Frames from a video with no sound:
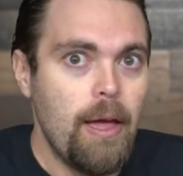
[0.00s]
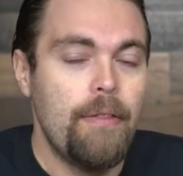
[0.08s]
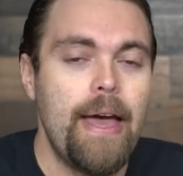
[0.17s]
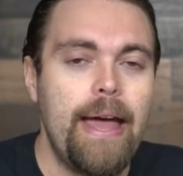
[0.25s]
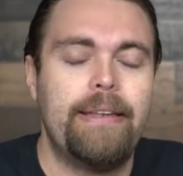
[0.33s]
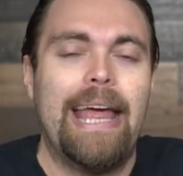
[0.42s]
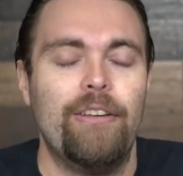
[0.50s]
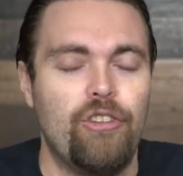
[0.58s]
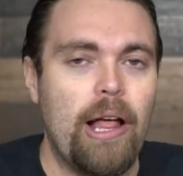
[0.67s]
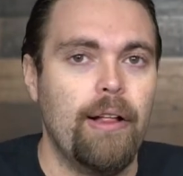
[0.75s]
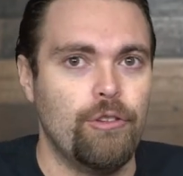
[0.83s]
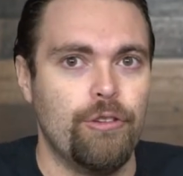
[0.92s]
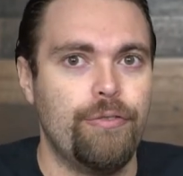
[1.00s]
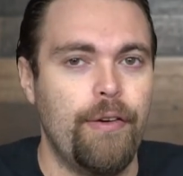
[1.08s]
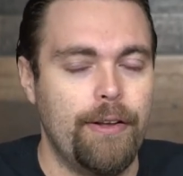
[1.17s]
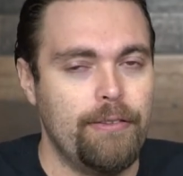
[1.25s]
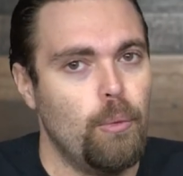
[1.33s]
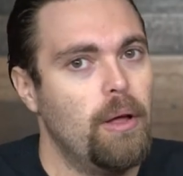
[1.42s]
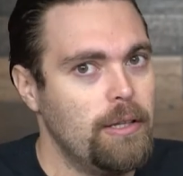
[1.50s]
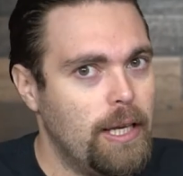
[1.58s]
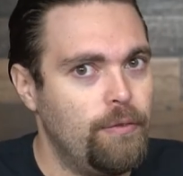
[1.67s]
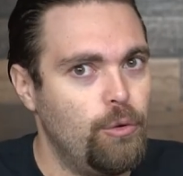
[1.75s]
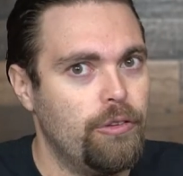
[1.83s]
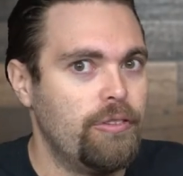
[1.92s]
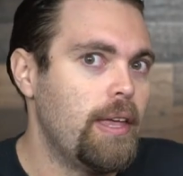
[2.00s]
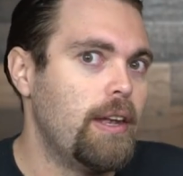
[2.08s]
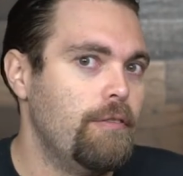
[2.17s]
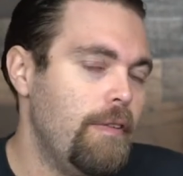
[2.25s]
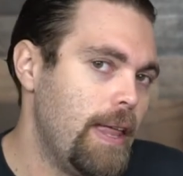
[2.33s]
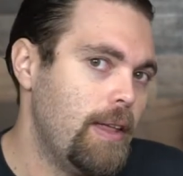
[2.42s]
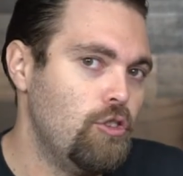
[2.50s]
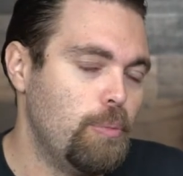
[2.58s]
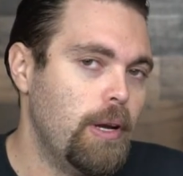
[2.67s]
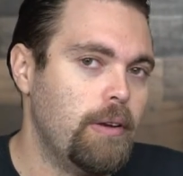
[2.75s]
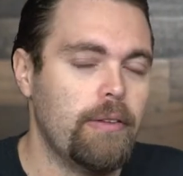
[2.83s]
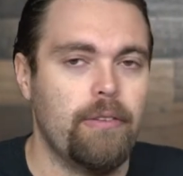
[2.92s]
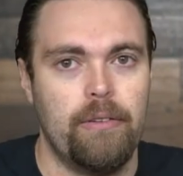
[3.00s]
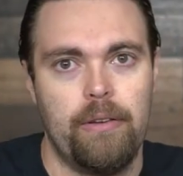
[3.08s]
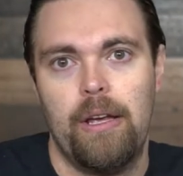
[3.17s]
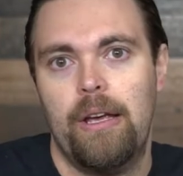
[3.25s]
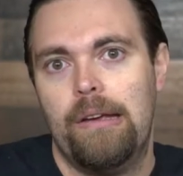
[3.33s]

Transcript: The head-to-head -head challenge is fun as well and gives you a slight advantage, but it doesn't